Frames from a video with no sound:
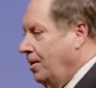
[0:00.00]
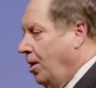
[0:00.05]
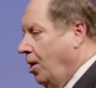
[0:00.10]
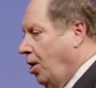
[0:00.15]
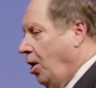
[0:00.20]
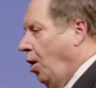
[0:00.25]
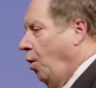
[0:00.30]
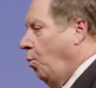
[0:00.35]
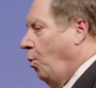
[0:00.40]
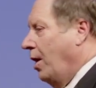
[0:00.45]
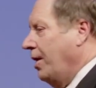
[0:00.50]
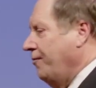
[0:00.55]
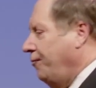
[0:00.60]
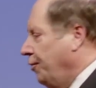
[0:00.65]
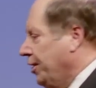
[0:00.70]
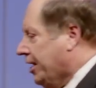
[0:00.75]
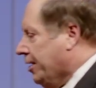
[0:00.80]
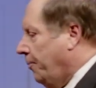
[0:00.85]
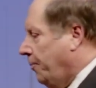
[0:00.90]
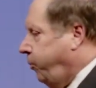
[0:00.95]
Or, or what if
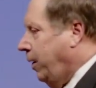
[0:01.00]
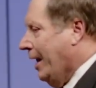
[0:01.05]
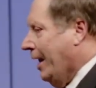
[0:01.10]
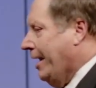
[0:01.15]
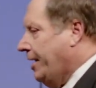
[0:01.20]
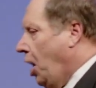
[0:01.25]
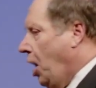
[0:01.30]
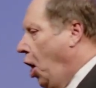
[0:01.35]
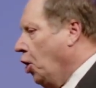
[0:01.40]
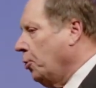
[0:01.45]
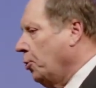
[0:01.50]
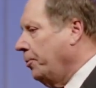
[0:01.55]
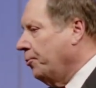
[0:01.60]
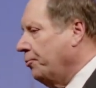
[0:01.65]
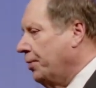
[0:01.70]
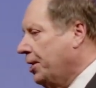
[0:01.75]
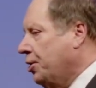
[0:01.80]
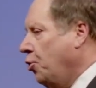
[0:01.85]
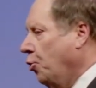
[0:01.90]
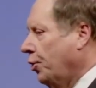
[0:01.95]
we could play an audible
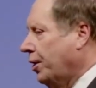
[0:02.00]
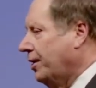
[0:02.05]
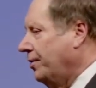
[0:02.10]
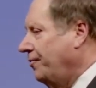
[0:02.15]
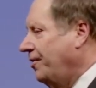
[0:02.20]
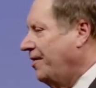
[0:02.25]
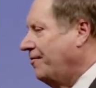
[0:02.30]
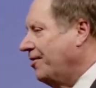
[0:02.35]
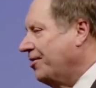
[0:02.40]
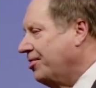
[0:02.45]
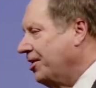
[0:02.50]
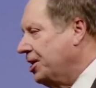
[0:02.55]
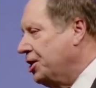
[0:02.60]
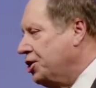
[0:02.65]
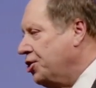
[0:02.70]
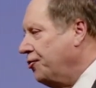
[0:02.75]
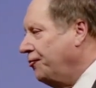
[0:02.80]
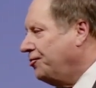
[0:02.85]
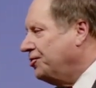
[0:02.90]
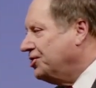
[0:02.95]
recording of everything
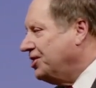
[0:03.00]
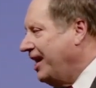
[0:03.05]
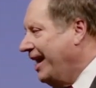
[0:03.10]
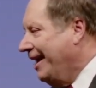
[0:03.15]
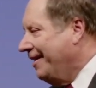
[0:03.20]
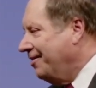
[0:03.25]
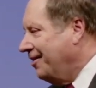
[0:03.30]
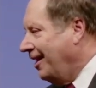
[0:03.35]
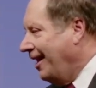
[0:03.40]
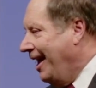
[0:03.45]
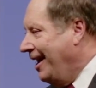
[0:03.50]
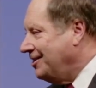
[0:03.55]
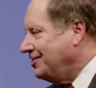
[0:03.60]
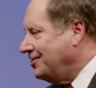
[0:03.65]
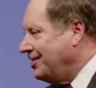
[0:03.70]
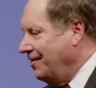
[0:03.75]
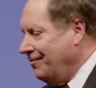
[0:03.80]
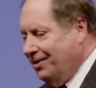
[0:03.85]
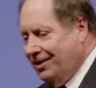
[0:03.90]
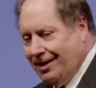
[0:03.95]
you've said in the last
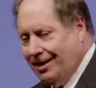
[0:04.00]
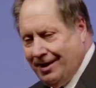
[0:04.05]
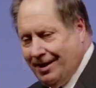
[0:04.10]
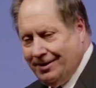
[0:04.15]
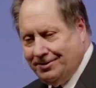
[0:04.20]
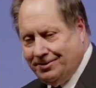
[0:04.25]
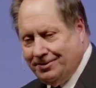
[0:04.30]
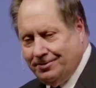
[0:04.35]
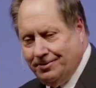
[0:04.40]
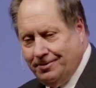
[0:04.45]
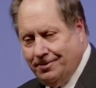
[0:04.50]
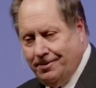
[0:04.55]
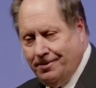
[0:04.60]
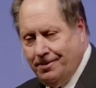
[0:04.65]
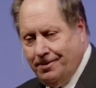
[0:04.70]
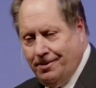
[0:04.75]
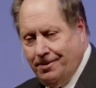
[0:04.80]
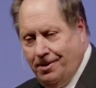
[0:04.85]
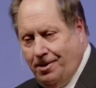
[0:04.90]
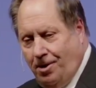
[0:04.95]
seven days?
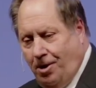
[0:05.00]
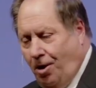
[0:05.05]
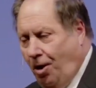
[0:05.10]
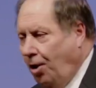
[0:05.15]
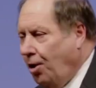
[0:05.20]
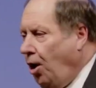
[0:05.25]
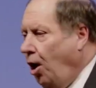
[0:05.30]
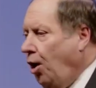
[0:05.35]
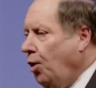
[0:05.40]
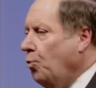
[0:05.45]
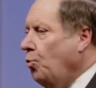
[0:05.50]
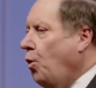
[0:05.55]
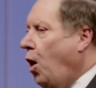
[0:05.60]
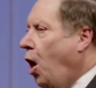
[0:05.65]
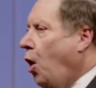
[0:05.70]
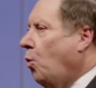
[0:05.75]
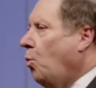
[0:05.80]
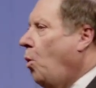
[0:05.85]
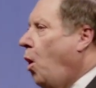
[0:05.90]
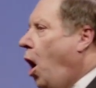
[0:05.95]
Or, or,
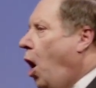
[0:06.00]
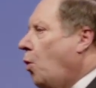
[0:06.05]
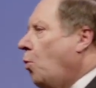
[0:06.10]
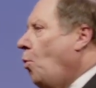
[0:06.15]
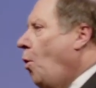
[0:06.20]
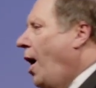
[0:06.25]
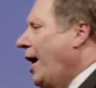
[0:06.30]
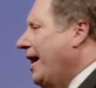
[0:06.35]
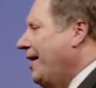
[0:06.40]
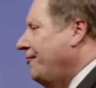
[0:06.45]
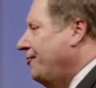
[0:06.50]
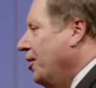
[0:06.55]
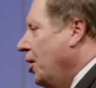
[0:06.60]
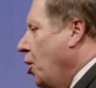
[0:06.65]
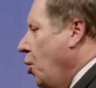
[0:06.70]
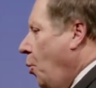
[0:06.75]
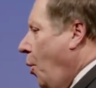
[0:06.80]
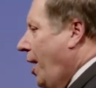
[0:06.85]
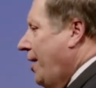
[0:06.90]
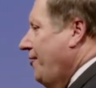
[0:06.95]
or, or, what, if,
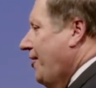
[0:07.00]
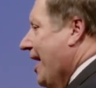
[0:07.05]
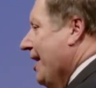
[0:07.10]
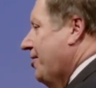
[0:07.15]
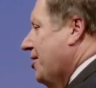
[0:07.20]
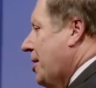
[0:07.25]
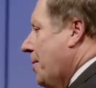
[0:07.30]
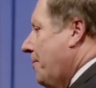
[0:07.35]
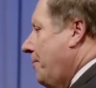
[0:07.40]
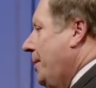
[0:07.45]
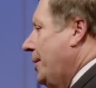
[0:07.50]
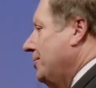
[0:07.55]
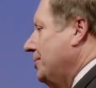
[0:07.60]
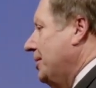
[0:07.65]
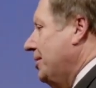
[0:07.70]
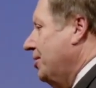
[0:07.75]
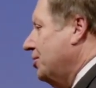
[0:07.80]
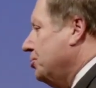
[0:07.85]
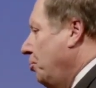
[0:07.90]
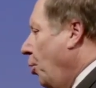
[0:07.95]
what if I had the ability
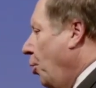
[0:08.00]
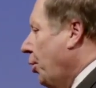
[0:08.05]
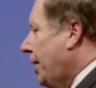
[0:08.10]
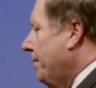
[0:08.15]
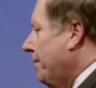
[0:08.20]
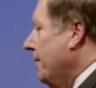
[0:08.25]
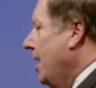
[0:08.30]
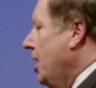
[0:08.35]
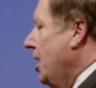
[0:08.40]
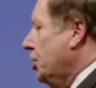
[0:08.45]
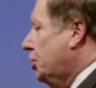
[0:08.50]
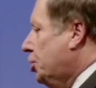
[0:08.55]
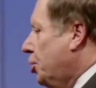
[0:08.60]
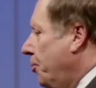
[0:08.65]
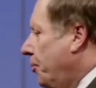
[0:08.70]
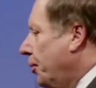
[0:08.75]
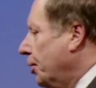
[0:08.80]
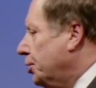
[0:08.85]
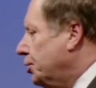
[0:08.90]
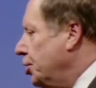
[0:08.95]
this morning to
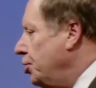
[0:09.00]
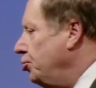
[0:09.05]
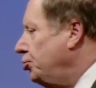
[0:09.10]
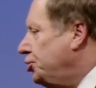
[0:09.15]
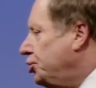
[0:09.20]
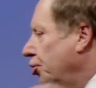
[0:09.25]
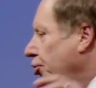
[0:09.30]
produce